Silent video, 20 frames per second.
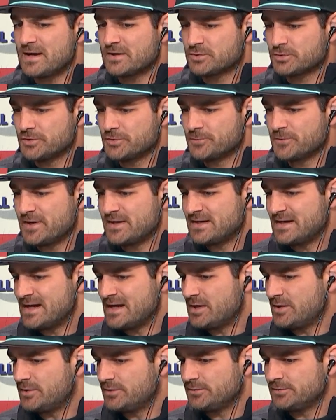back room right
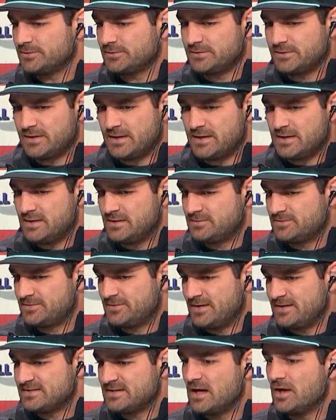now, it's
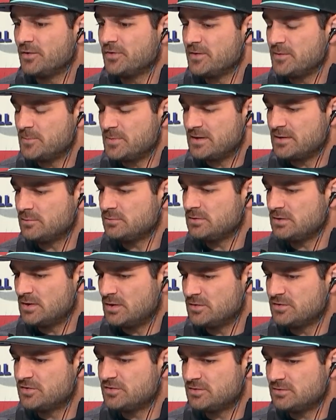it's healthy, but it, you
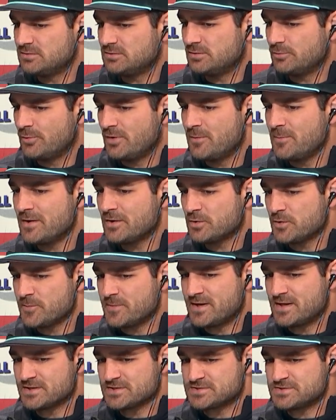know, it's running back room
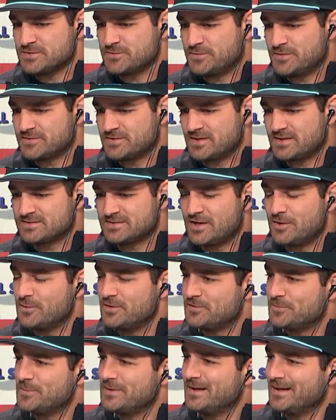at LSU feels like it's
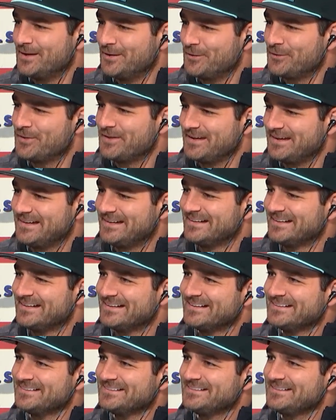always been healthy.
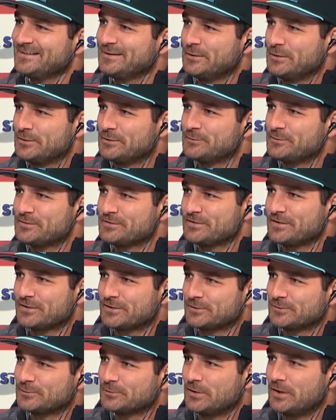It feels like
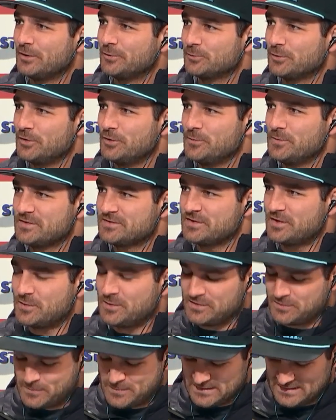yeah, running back room, yeah.
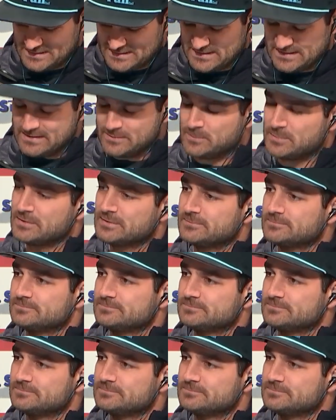always been deep.